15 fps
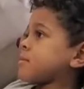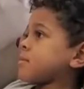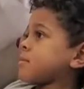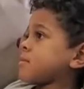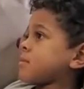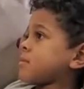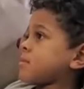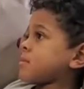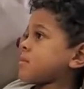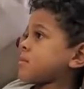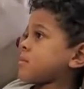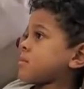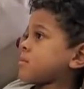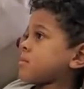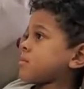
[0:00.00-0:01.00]

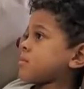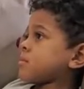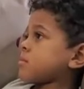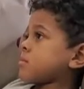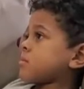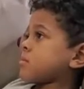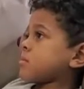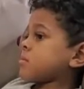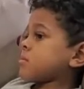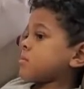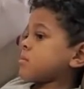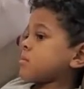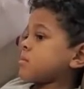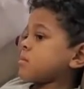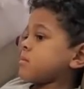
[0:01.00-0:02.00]

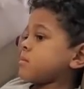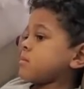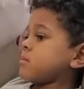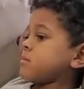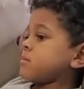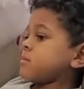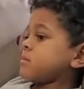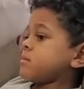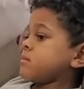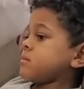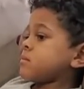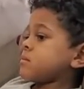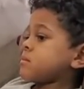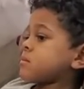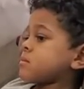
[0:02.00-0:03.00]

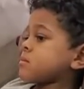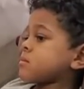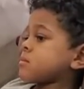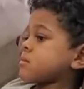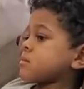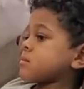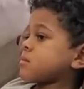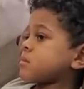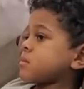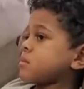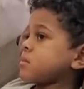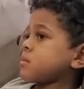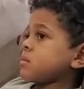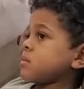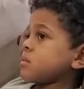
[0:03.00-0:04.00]

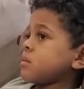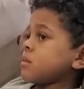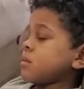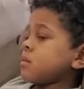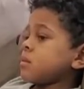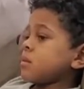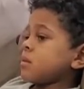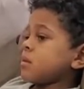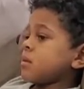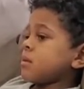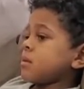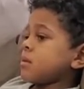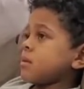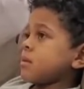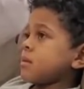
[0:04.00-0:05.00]

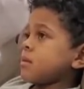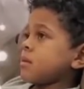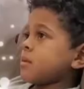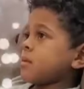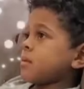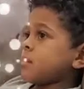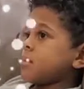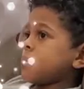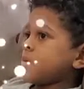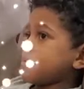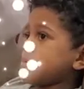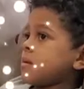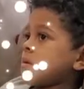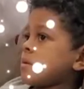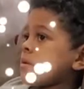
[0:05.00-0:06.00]

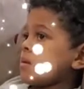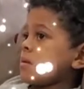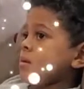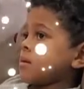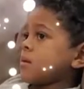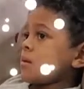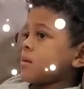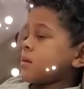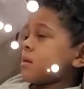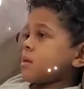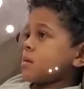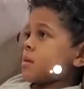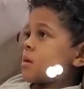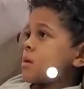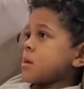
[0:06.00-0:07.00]

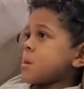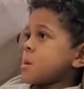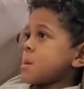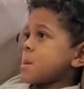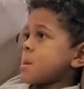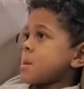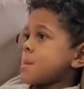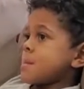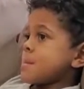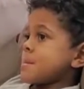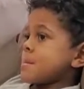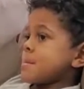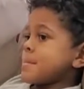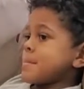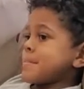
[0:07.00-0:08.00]
No words are spoken by the person on screen.